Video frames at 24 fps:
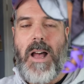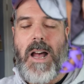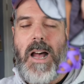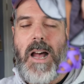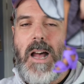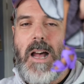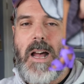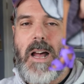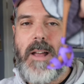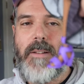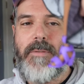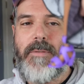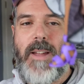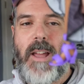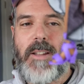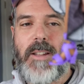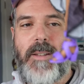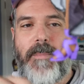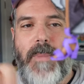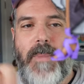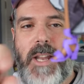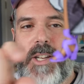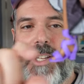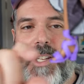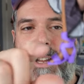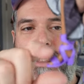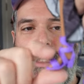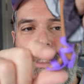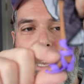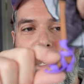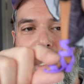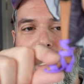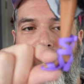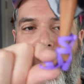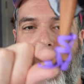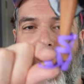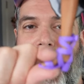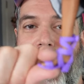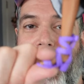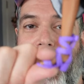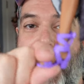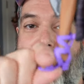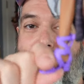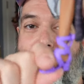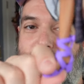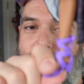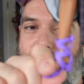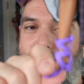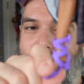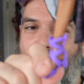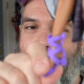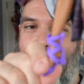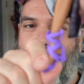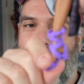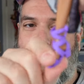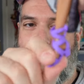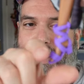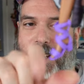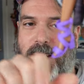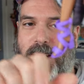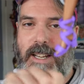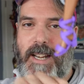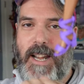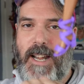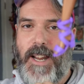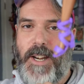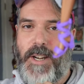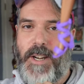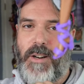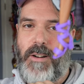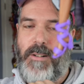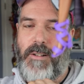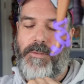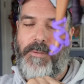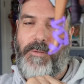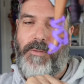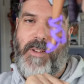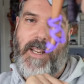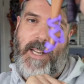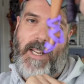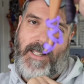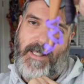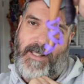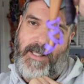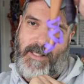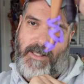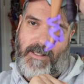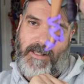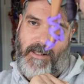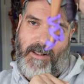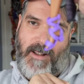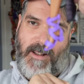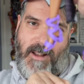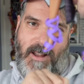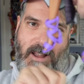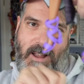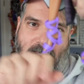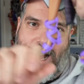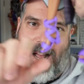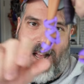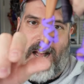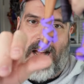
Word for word: uh, failed to mention that she does have articulation in her feet. Uh,